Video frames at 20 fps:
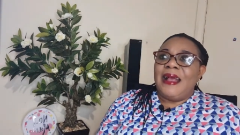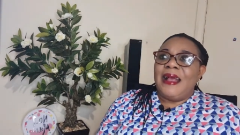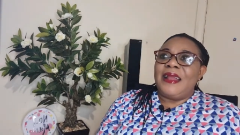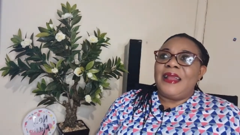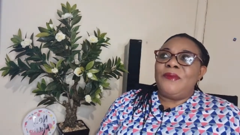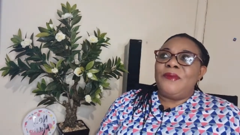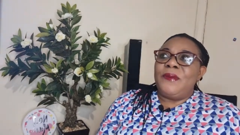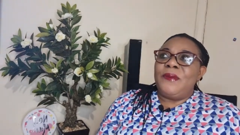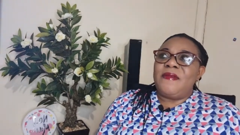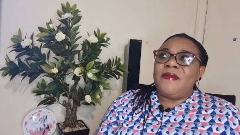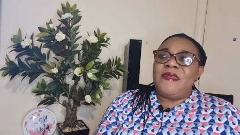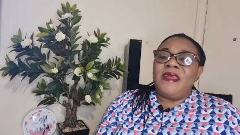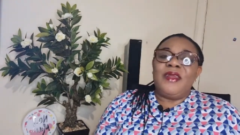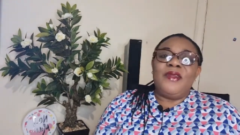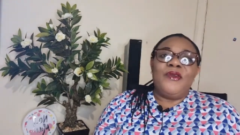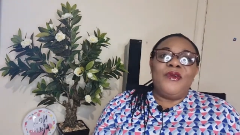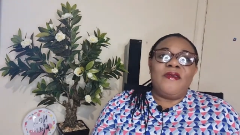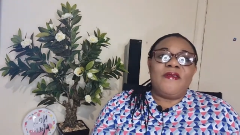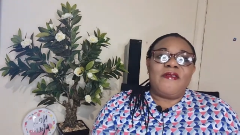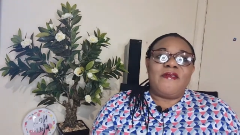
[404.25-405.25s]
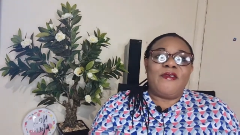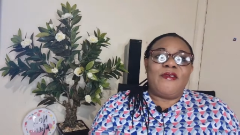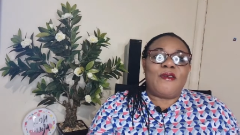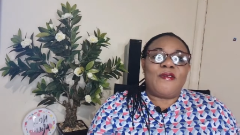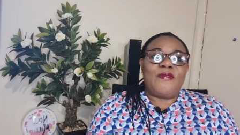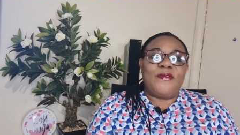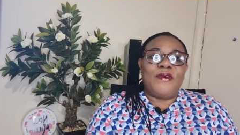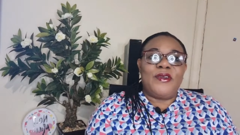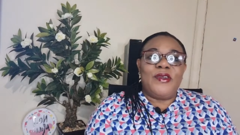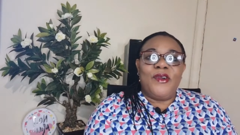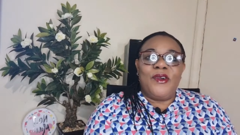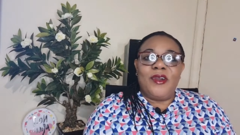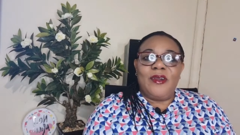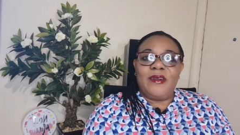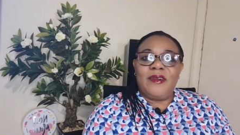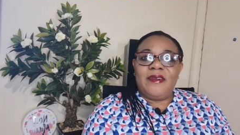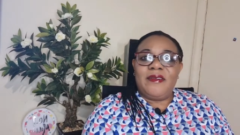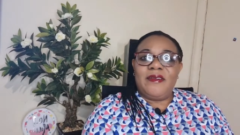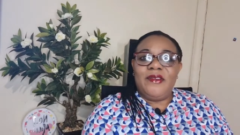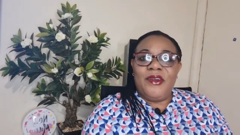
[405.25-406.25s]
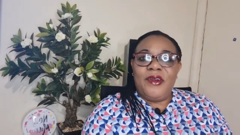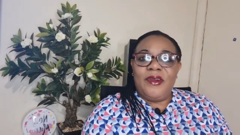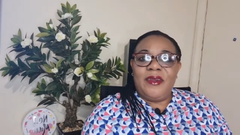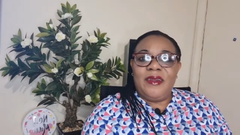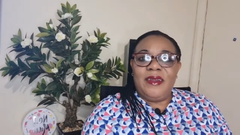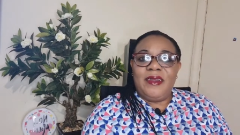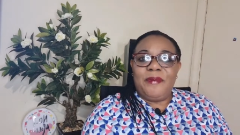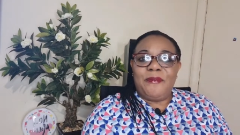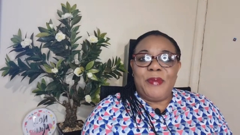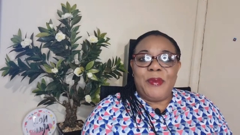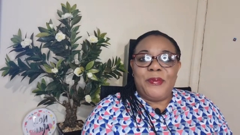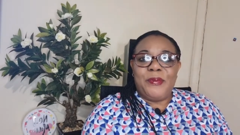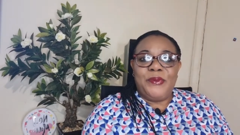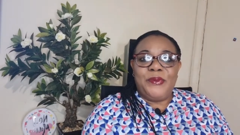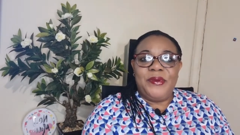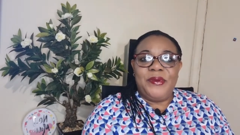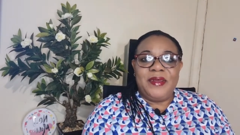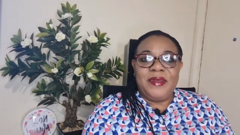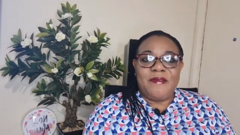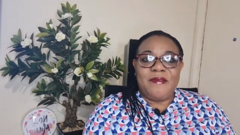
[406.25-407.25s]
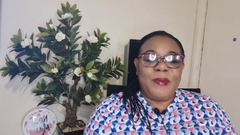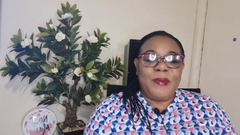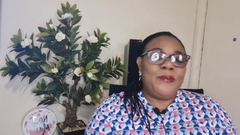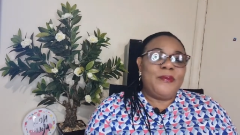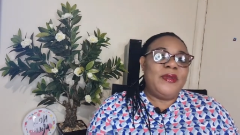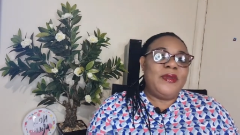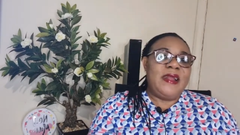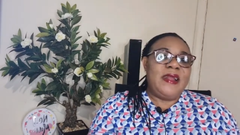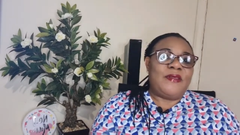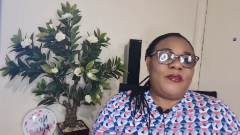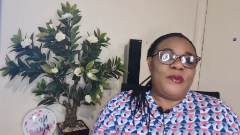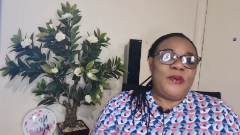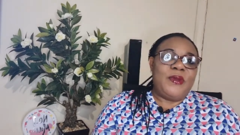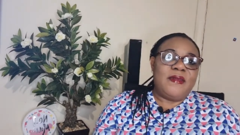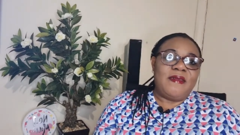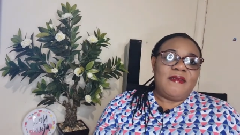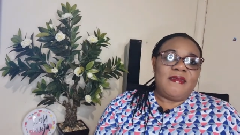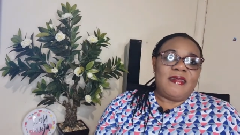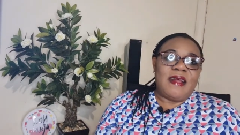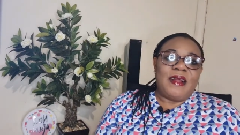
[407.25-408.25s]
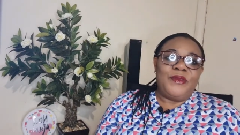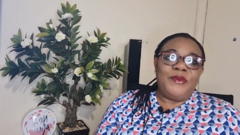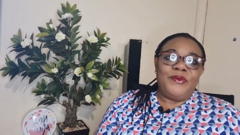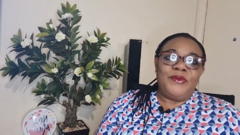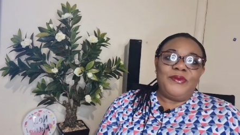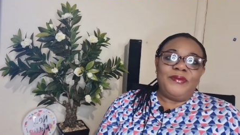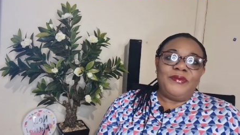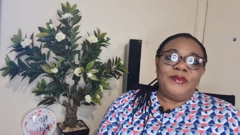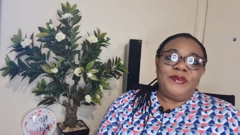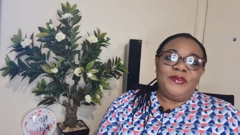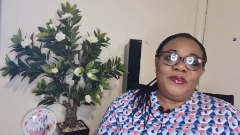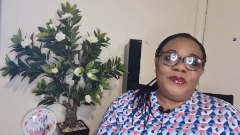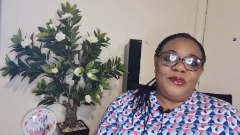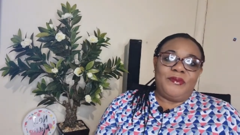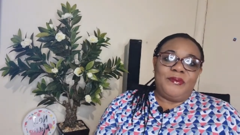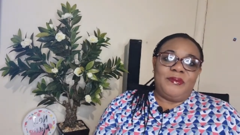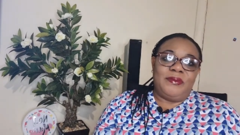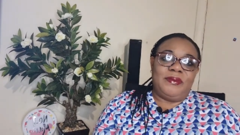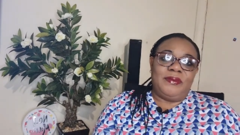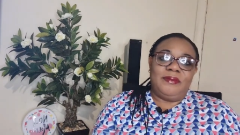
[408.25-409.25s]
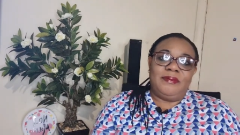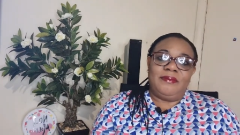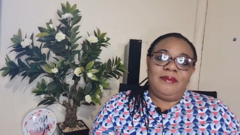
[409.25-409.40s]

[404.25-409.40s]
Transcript: And the mom is saying, no, it's just for young people. It's people in their 20s that do YouTube.